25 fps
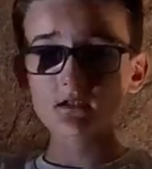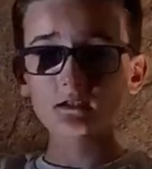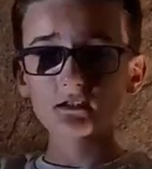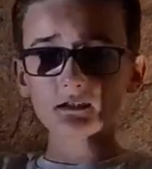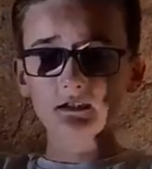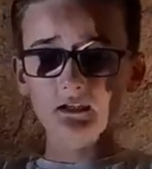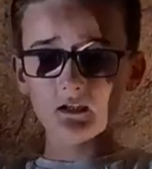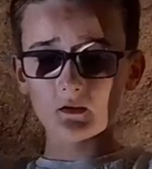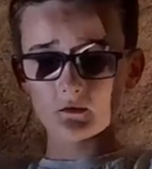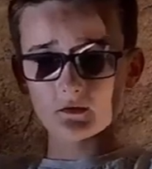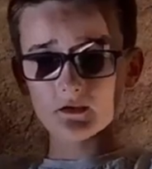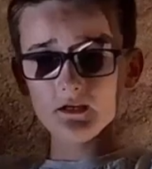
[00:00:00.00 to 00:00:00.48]

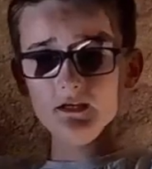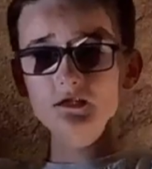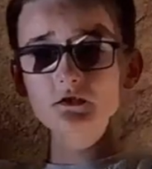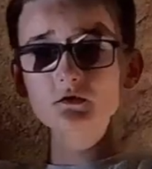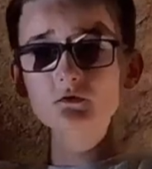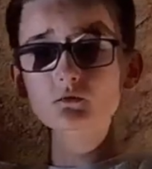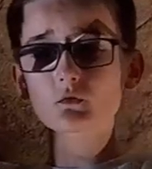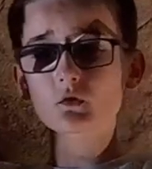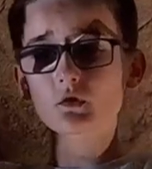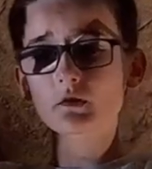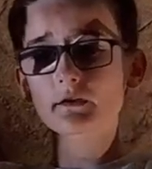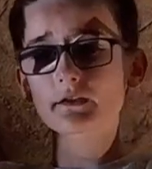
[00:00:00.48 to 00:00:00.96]
Now
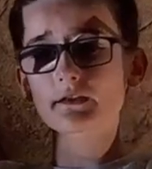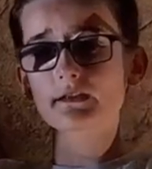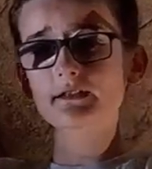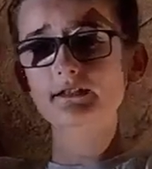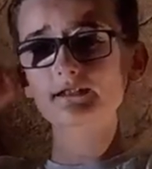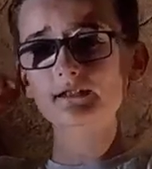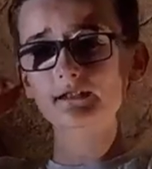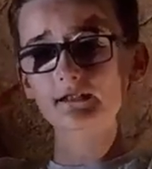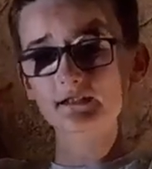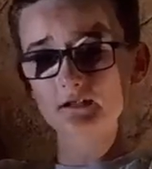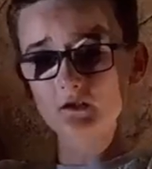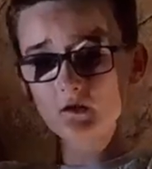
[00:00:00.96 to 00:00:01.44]
this one
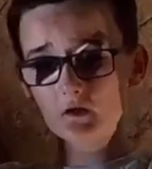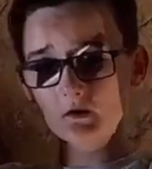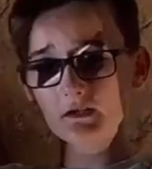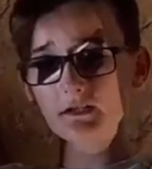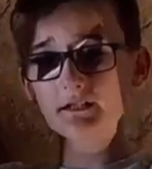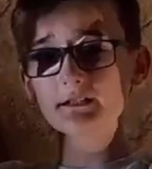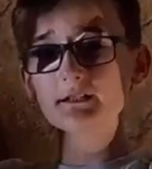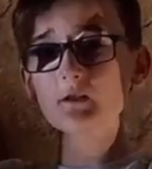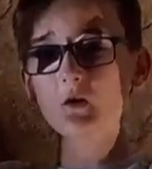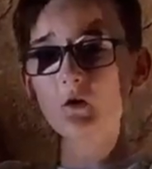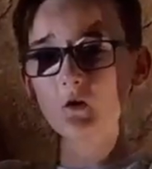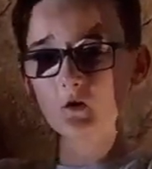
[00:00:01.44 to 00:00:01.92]
is
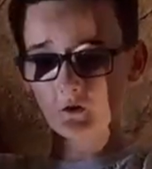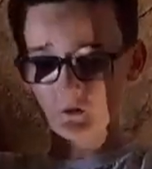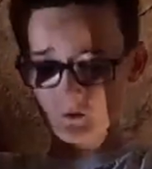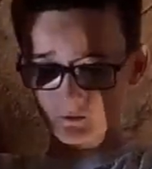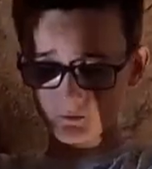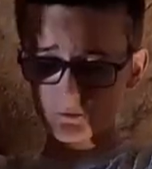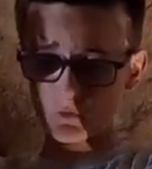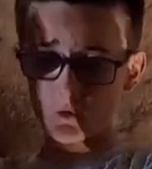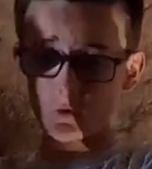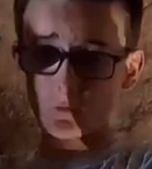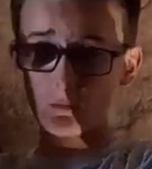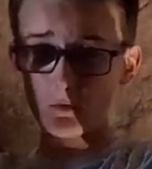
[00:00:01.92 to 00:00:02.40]
only a
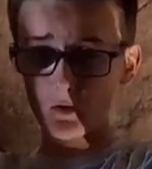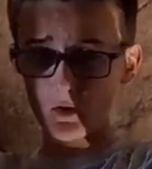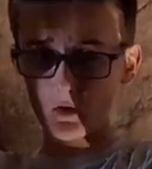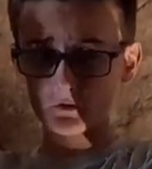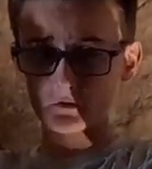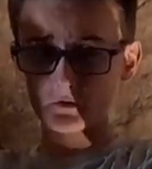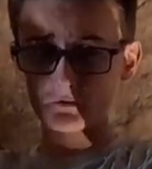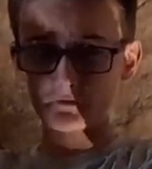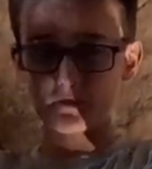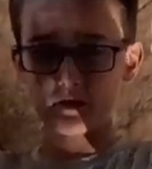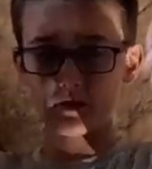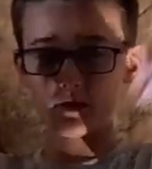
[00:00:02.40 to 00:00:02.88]
small
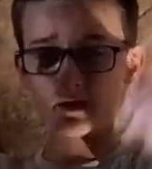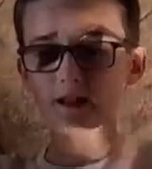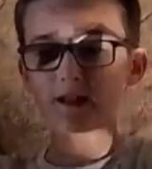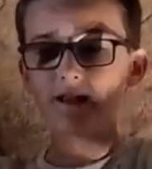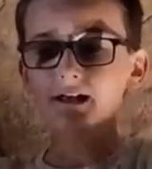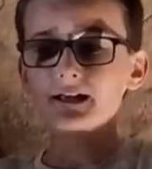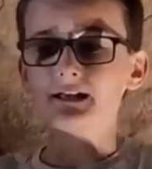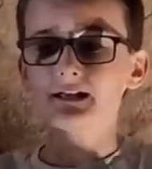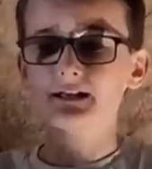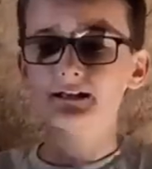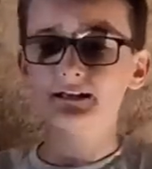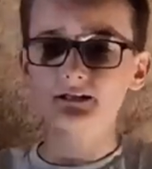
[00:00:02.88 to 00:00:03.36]
part of it.
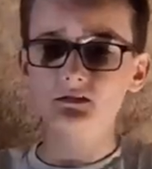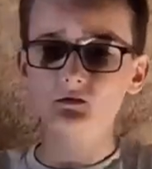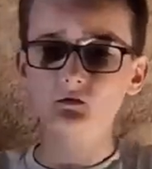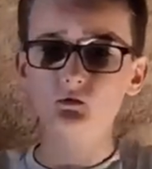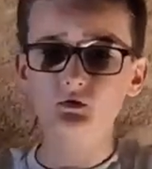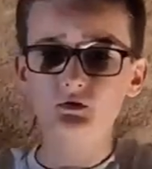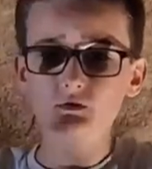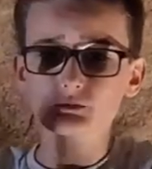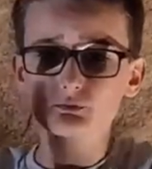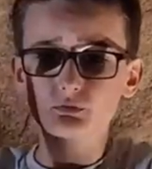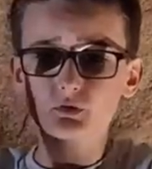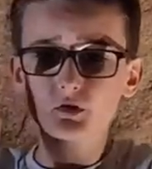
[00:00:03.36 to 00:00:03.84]
It
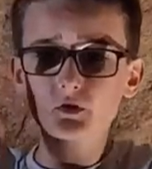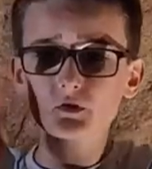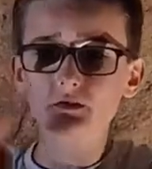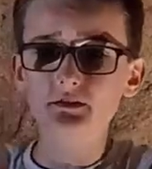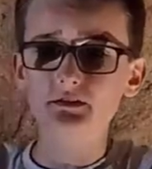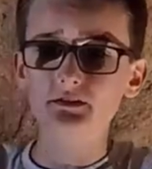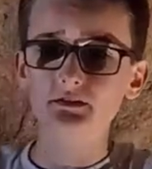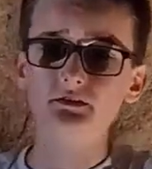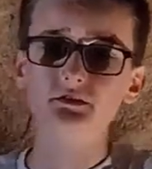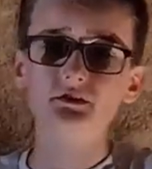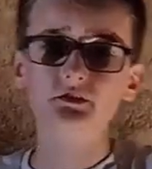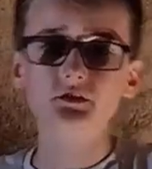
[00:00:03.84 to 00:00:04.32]
was broken
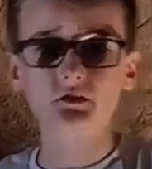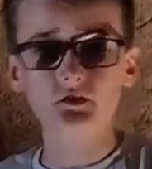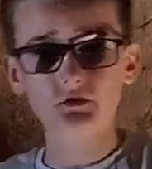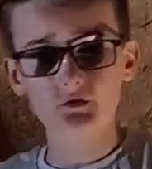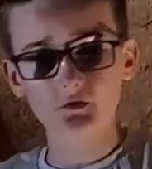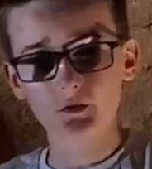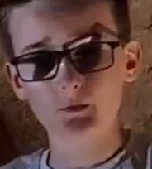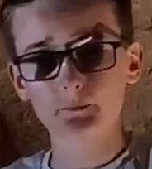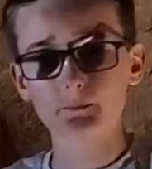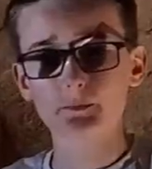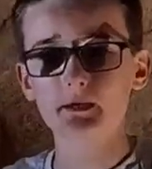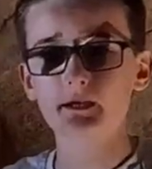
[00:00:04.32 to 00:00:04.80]
into
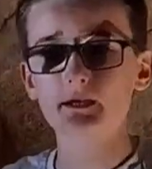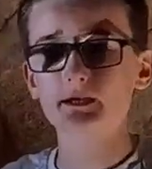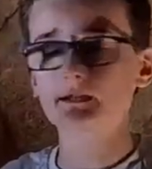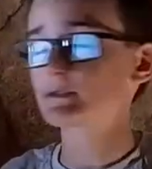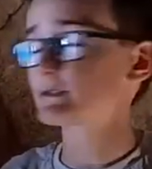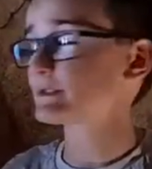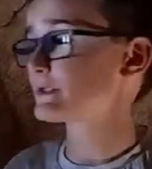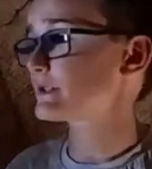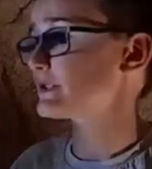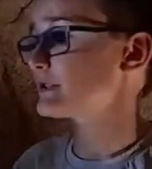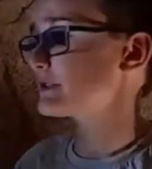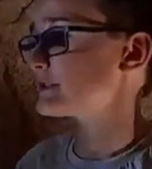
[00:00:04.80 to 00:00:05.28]
three
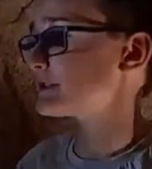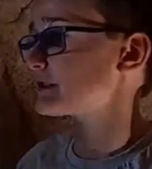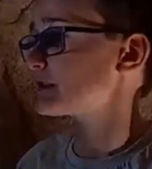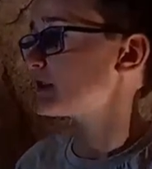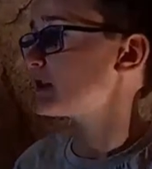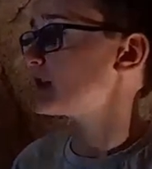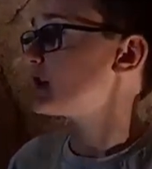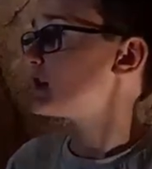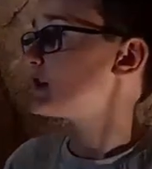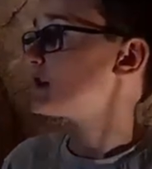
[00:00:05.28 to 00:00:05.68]
pieces.